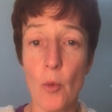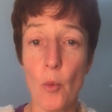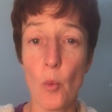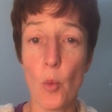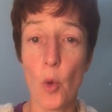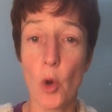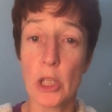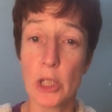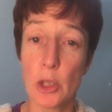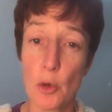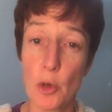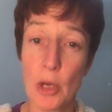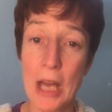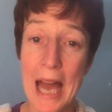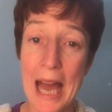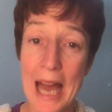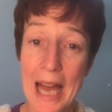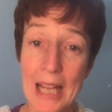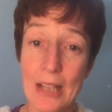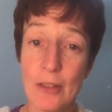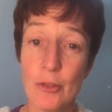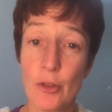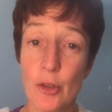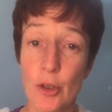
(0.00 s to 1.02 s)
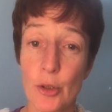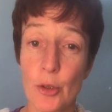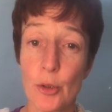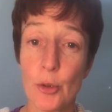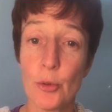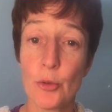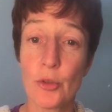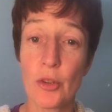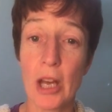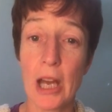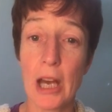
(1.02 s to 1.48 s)
what you can
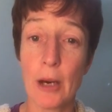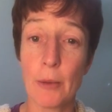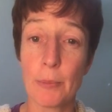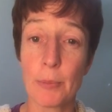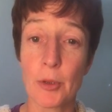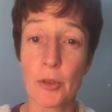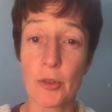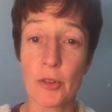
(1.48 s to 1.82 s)
do to help